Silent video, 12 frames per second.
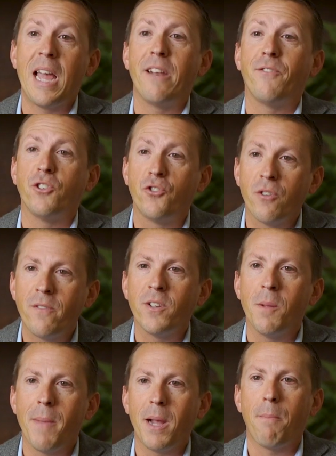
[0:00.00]
and if you're driven
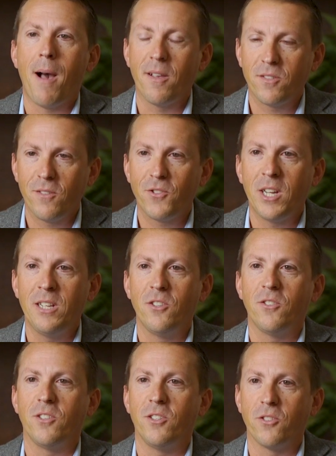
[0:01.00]
to make positive
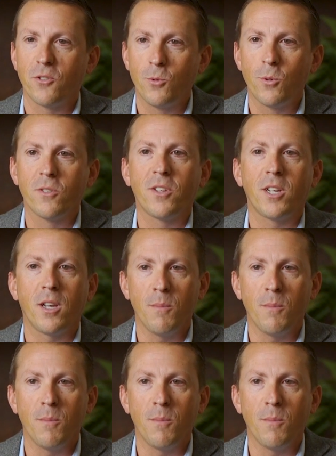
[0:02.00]
changes in your schools and